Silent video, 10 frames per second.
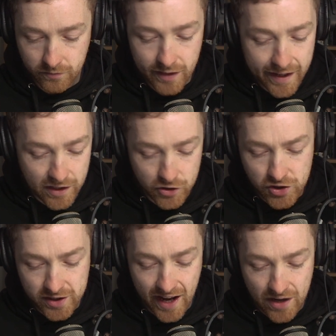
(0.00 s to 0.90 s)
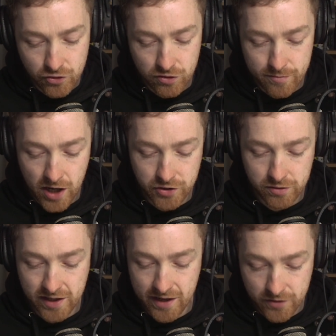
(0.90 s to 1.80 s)
It'll just scan through the
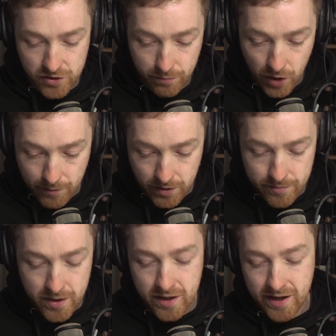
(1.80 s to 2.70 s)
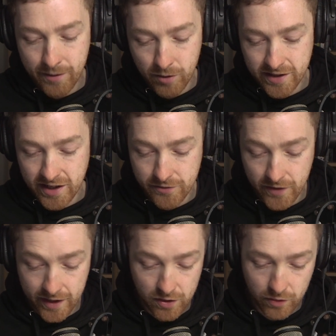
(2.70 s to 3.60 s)
modules, and if there's a problem, it will identify
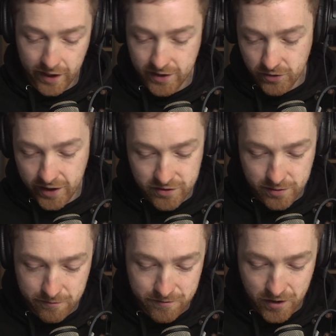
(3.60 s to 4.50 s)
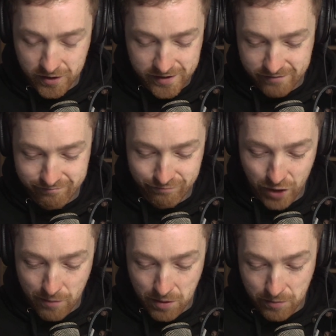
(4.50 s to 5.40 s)
it. Okay, so here's some false
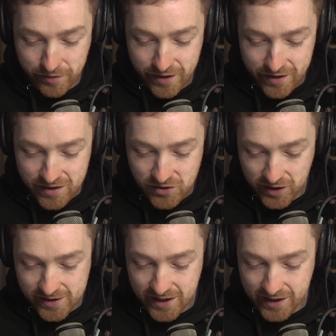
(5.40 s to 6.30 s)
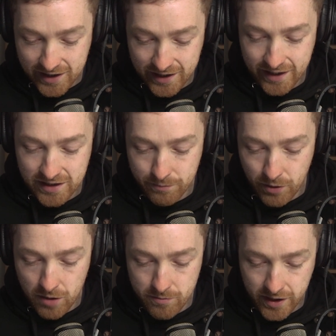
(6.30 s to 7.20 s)
problems. So you can see, you can click into the
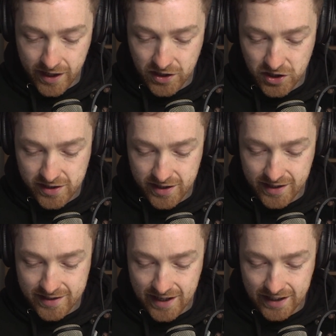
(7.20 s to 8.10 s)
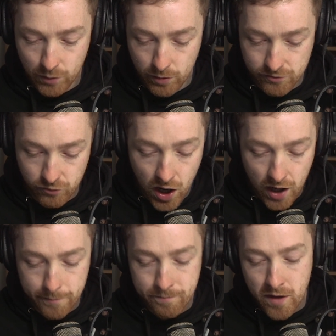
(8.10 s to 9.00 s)
problem. You can actually see exactly what was
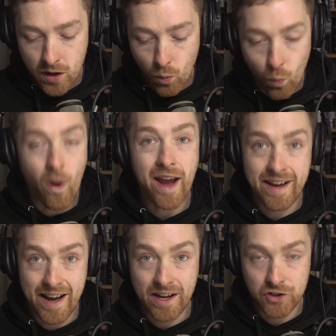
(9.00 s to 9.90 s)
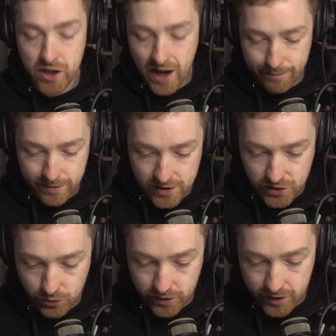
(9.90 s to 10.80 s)
wrong, when it actually happened.
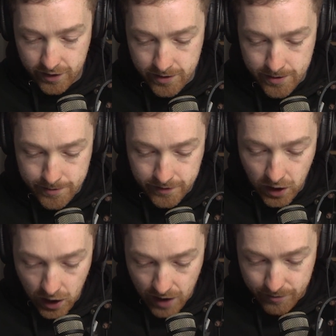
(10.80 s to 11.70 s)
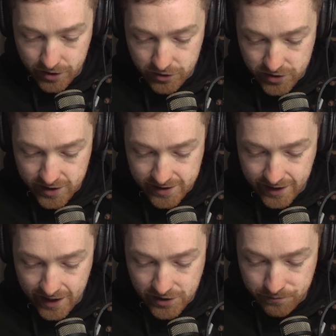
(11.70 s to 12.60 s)
So the kilometers in this case,